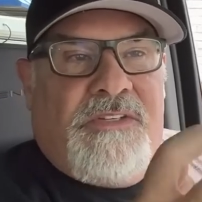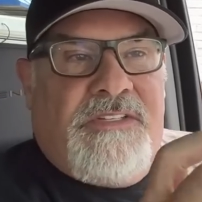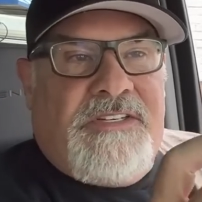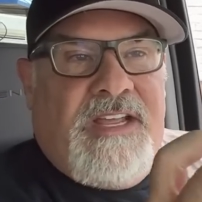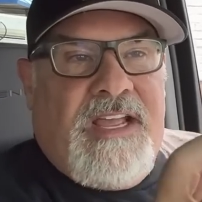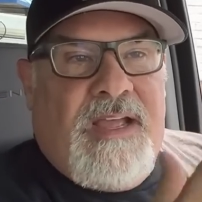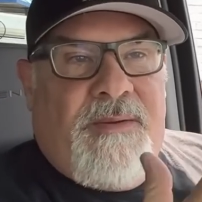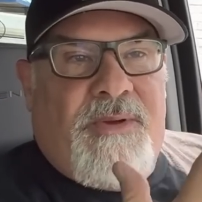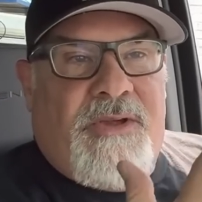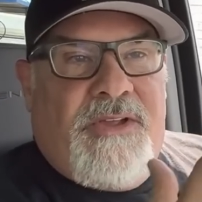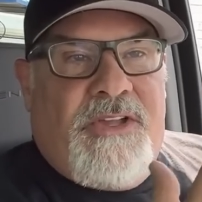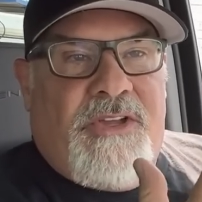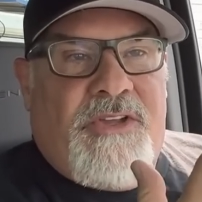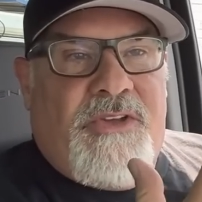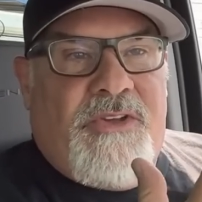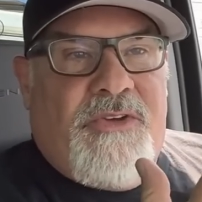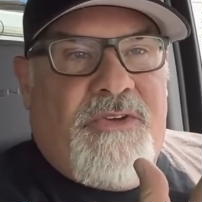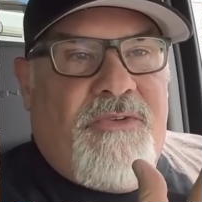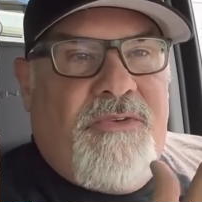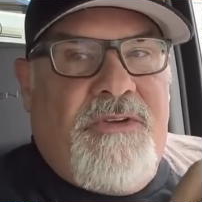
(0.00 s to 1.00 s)
Tampa
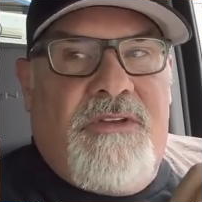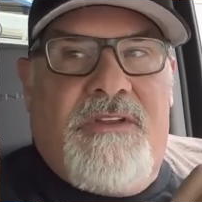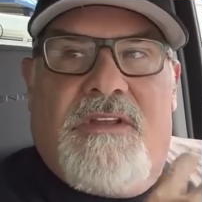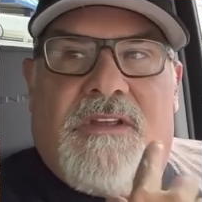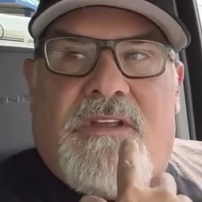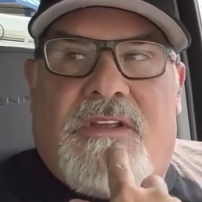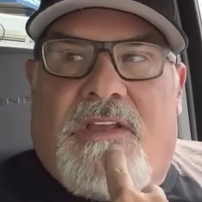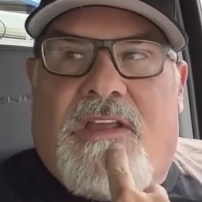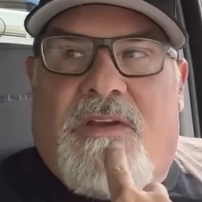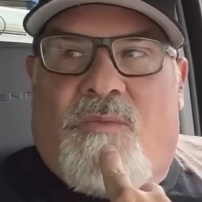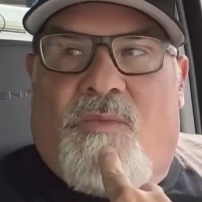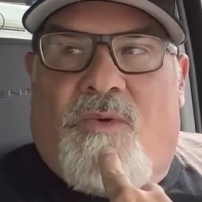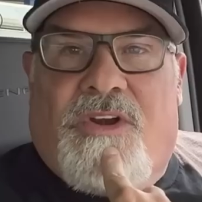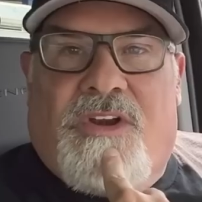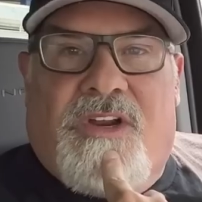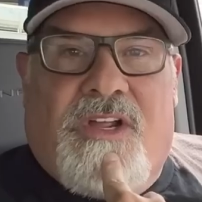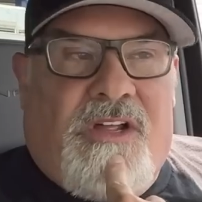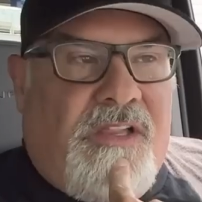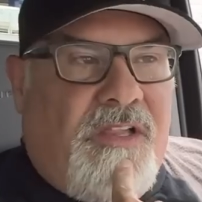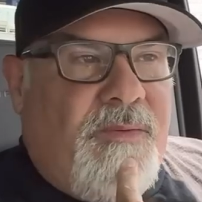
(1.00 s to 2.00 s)
cocoon, and we're
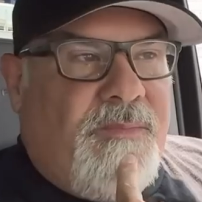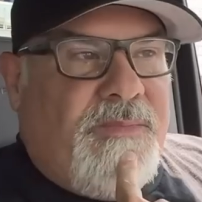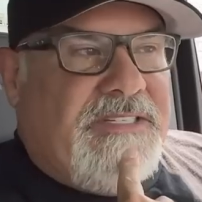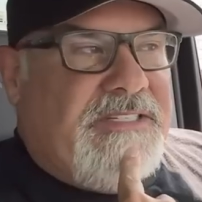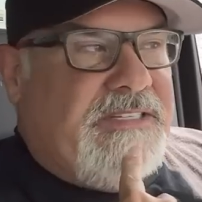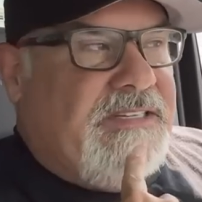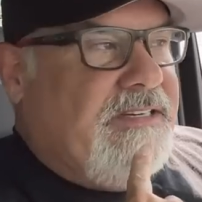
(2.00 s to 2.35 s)
in Columbus,